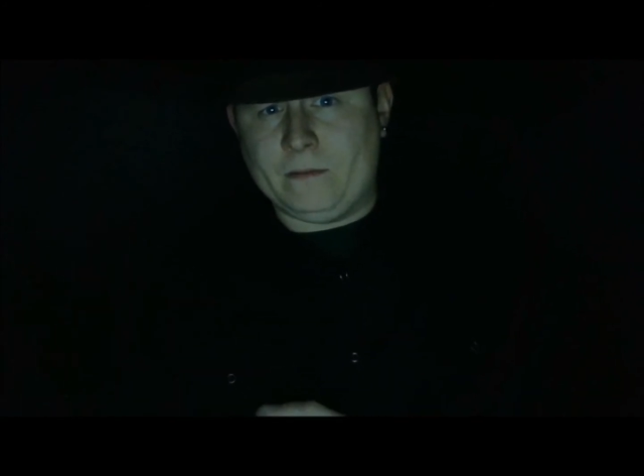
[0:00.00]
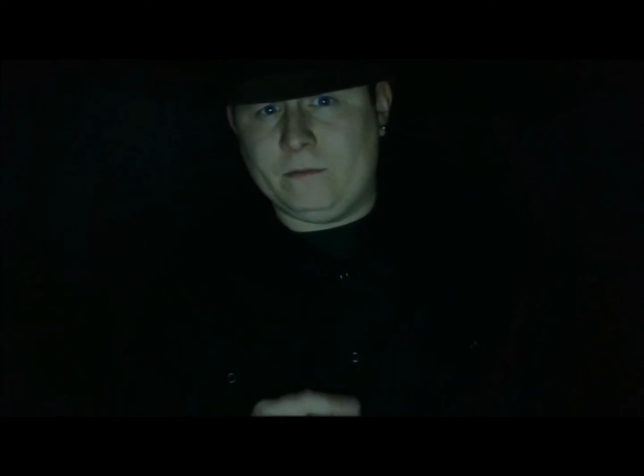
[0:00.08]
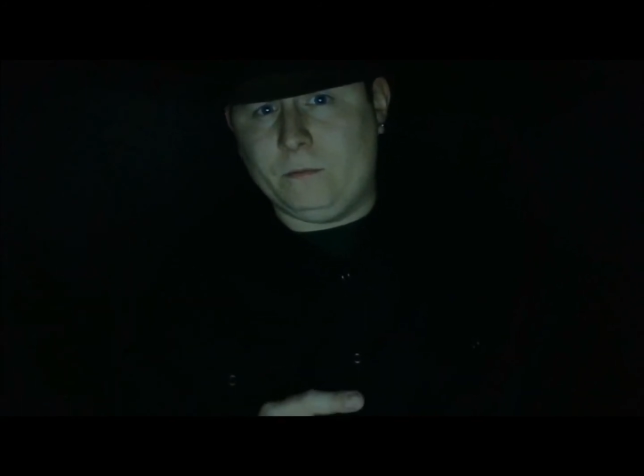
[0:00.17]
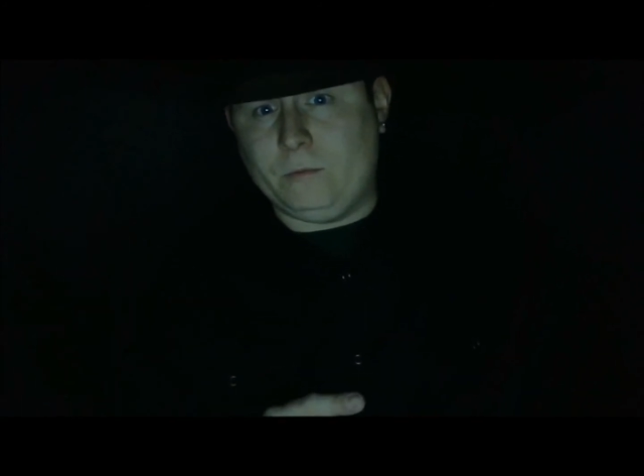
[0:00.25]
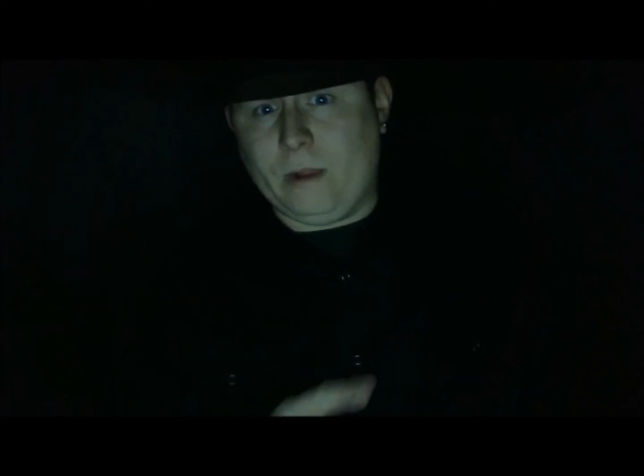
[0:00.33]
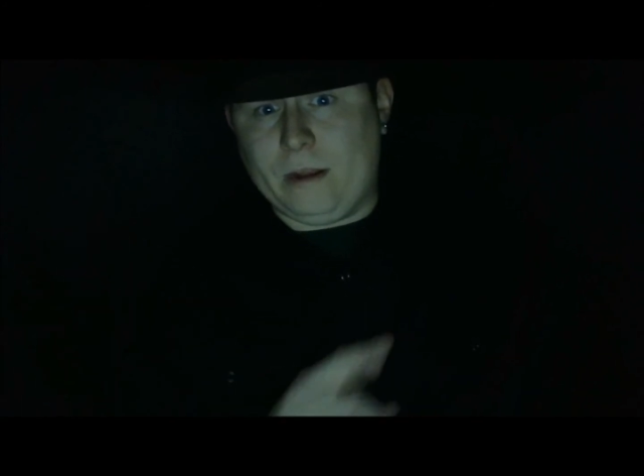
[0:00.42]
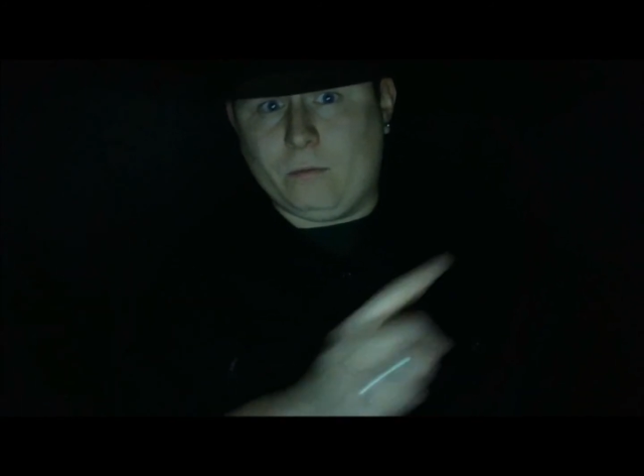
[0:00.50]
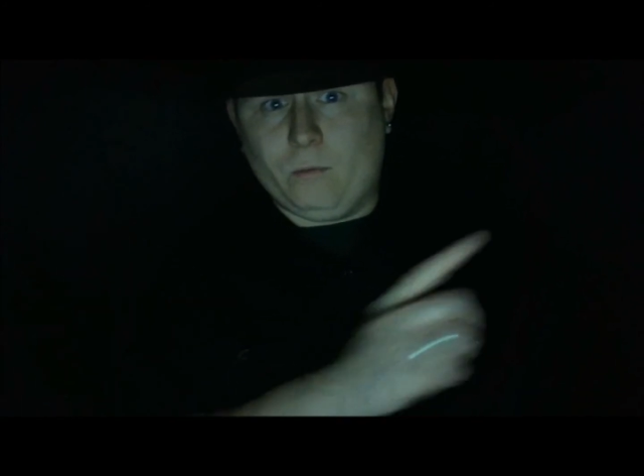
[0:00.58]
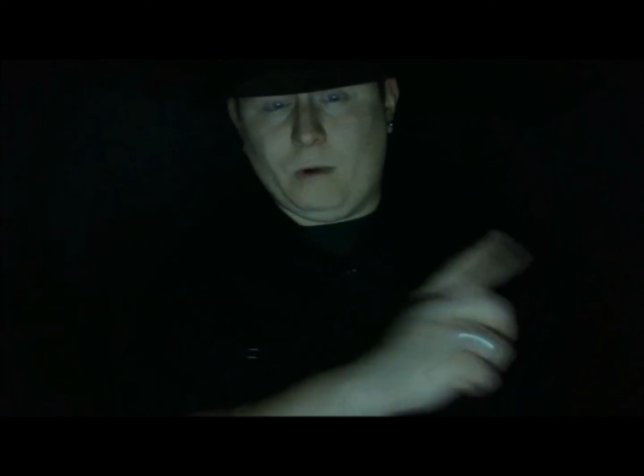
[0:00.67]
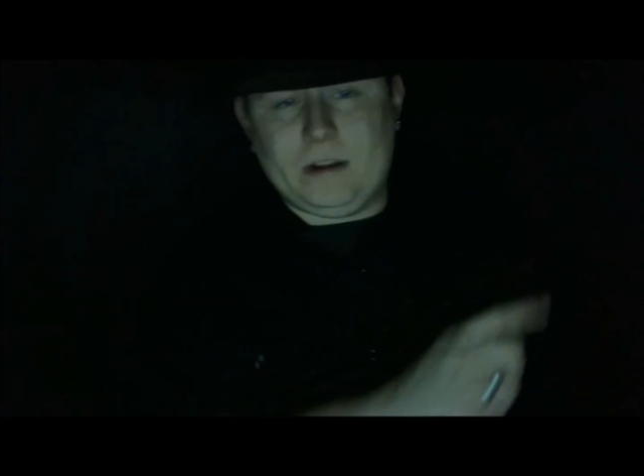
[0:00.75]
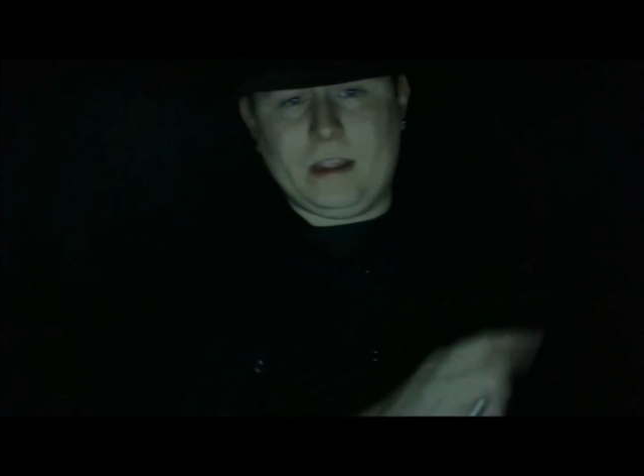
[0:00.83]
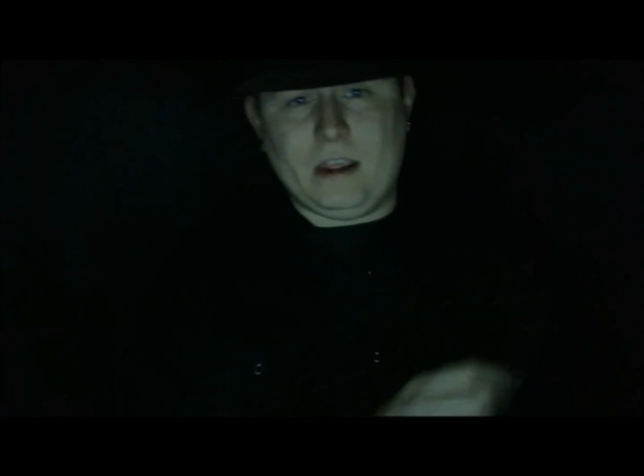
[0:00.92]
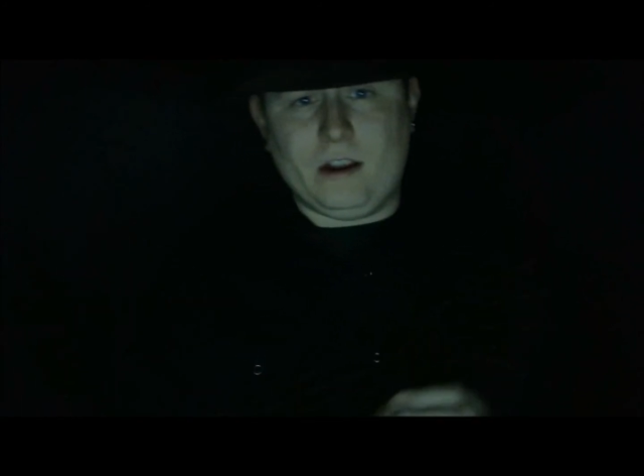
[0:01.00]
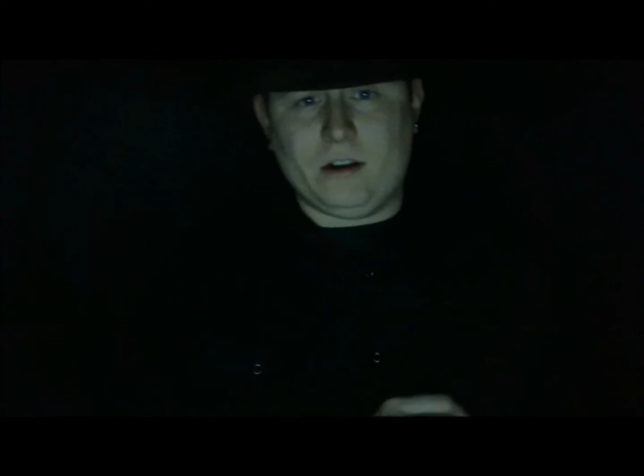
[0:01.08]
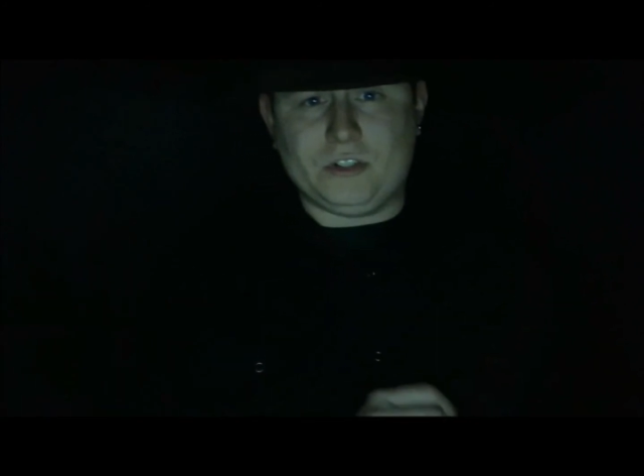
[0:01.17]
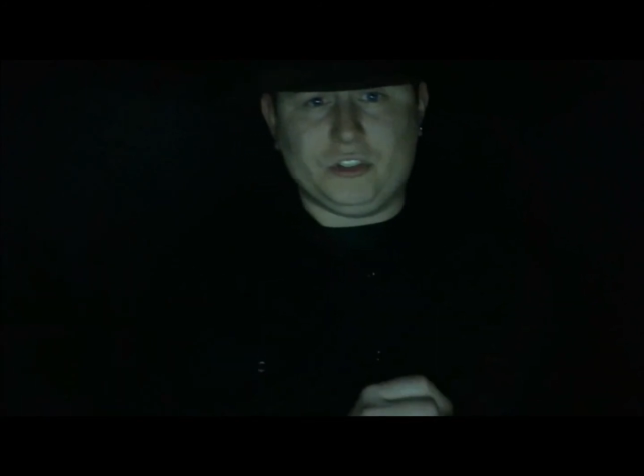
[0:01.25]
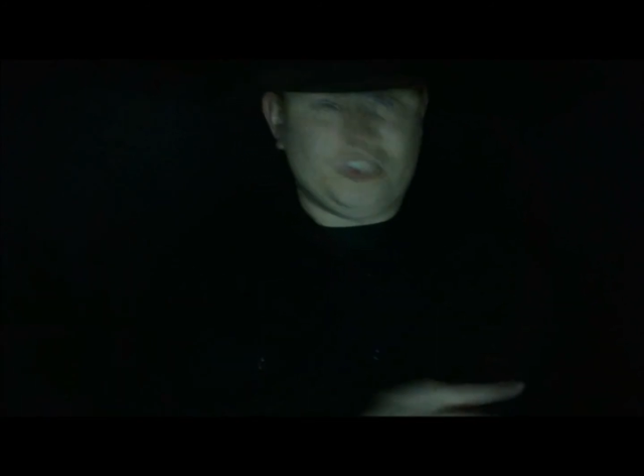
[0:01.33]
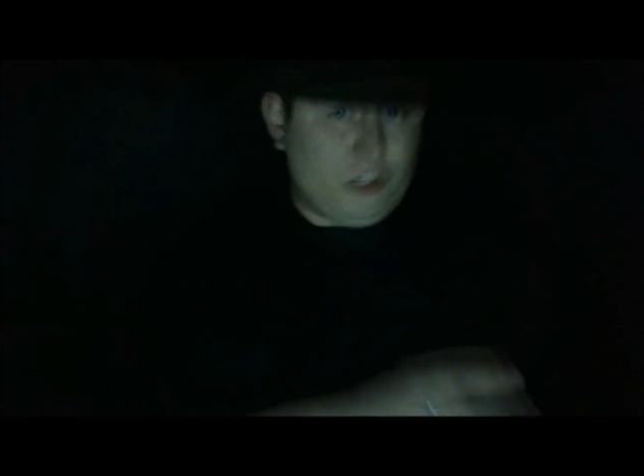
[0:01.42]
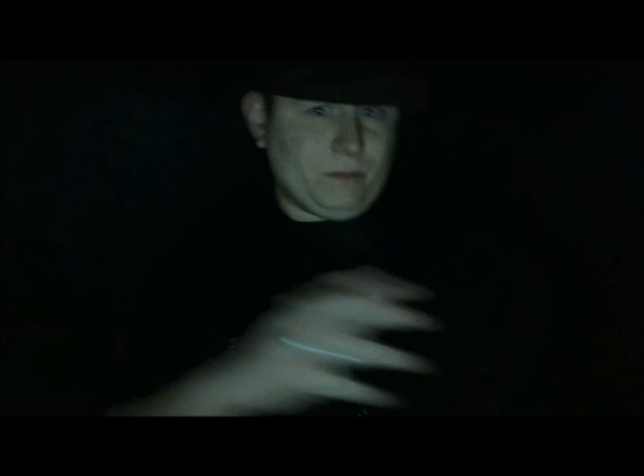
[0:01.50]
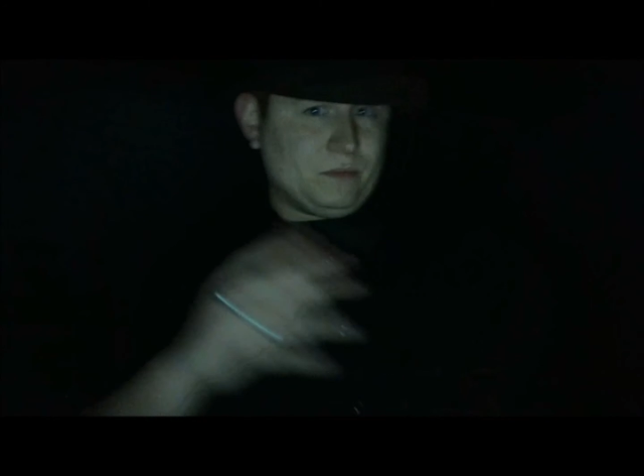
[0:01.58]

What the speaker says: When one character jumps